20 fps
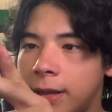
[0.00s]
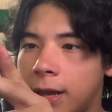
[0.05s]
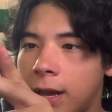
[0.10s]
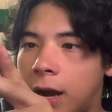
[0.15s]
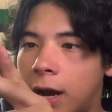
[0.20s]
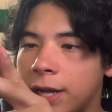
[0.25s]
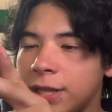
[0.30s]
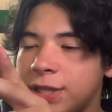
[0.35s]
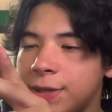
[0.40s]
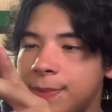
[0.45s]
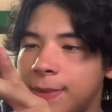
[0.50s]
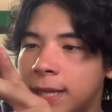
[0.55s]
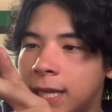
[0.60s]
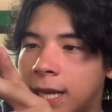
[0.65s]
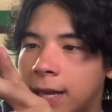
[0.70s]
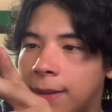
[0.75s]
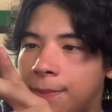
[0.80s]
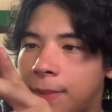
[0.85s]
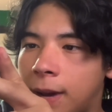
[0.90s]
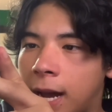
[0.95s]
Ottoman
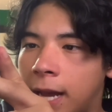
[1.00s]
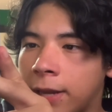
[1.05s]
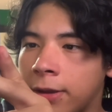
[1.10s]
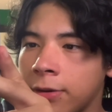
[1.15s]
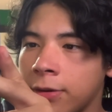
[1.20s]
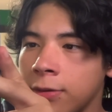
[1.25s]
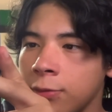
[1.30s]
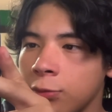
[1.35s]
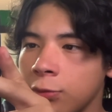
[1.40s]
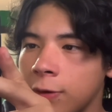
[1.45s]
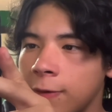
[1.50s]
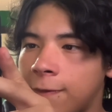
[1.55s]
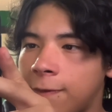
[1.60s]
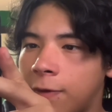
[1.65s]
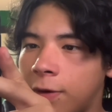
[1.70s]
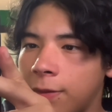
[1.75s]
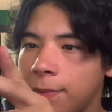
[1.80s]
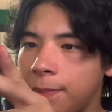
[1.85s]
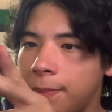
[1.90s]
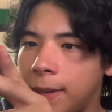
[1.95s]
Empire
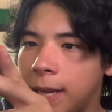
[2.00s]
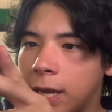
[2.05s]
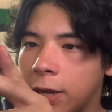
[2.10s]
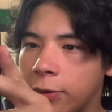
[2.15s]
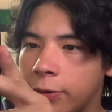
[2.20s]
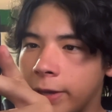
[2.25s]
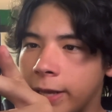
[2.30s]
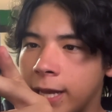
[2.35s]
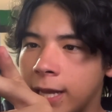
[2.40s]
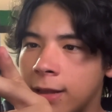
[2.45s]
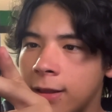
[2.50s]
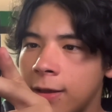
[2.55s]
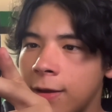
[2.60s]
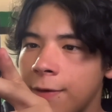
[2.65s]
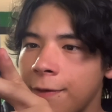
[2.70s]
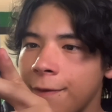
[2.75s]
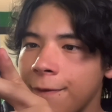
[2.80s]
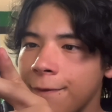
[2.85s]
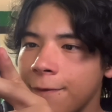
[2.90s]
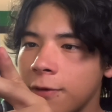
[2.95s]
reform period
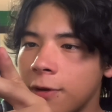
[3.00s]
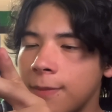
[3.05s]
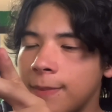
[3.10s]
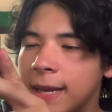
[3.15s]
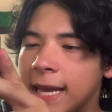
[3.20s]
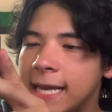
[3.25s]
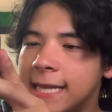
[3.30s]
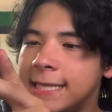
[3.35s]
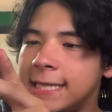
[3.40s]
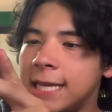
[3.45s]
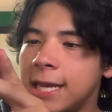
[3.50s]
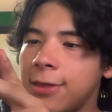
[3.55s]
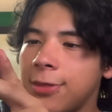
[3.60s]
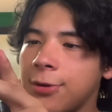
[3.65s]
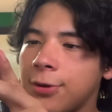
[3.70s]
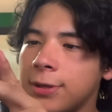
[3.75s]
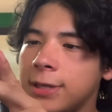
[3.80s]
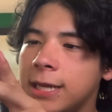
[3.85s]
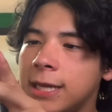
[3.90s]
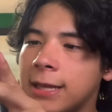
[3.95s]
from
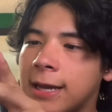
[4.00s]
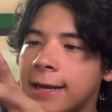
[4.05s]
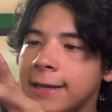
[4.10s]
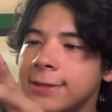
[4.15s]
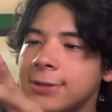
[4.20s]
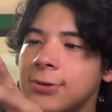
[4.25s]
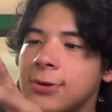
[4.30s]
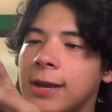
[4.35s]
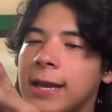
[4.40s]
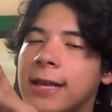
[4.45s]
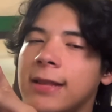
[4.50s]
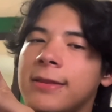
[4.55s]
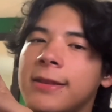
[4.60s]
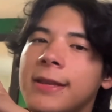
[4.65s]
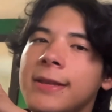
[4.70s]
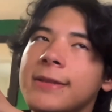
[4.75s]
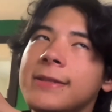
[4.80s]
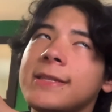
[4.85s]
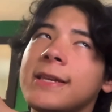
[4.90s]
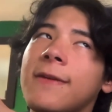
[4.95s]
1839 to
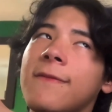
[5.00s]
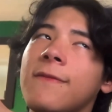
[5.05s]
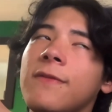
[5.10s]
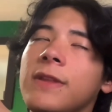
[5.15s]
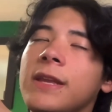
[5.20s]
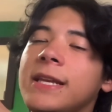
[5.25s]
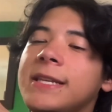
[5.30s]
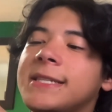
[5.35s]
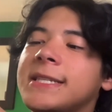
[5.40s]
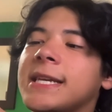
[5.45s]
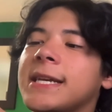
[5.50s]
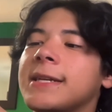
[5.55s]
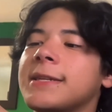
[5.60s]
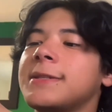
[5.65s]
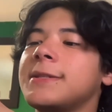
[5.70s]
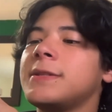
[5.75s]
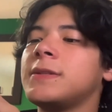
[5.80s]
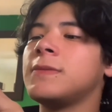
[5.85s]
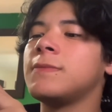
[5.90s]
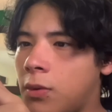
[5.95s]

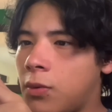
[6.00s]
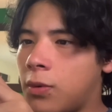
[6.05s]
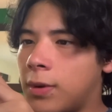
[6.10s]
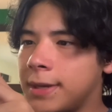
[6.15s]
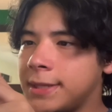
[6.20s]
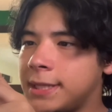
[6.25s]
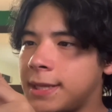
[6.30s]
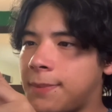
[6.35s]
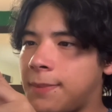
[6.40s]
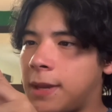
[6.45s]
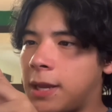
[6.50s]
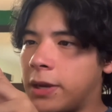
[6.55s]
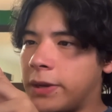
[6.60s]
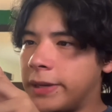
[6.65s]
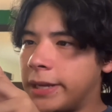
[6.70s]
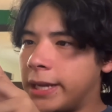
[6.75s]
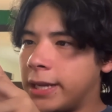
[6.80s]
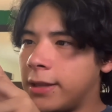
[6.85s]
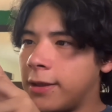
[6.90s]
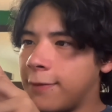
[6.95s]
1876 was a
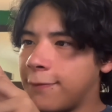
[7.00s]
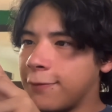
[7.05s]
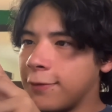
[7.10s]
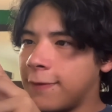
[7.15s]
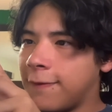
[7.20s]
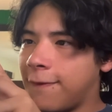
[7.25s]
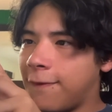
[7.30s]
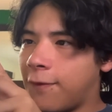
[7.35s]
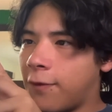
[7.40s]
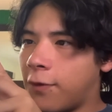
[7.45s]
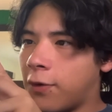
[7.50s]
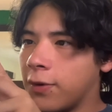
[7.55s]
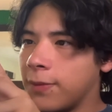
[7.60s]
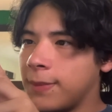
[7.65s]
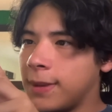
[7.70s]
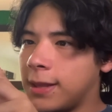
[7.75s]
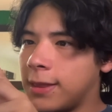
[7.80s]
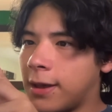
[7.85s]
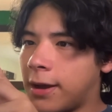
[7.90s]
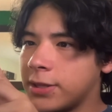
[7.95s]
period of reform
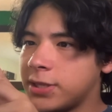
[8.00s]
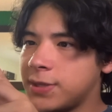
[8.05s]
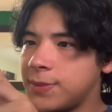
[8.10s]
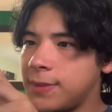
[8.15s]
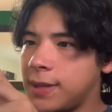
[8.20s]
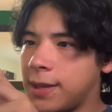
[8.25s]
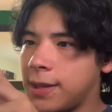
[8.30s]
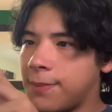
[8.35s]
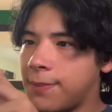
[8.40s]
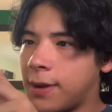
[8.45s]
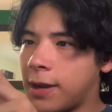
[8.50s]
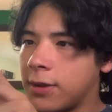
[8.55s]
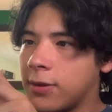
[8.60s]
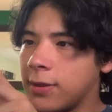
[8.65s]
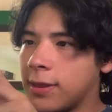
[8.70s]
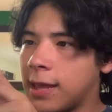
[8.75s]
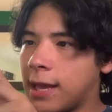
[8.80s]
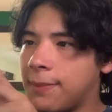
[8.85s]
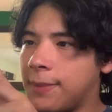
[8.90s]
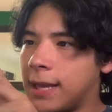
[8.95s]
in the Ottoman Empire
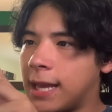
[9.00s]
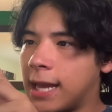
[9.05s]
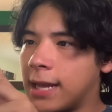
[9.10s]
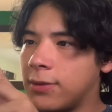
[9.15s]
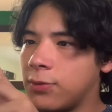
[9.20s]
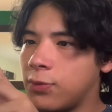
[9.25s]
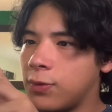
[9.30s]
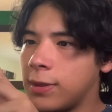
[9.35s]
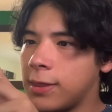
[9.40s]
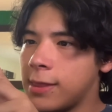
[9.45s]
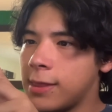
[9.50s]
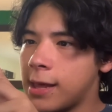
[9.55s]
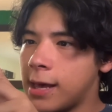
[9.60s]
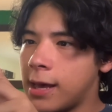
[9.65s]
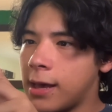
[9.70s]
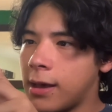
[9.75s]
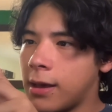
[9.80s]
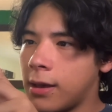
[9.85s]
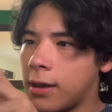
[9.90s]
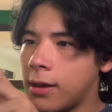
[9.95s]
that began with
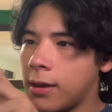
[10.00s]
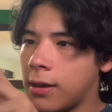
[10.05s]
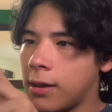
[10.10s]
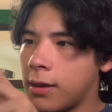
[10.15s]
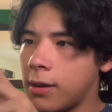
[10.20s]
the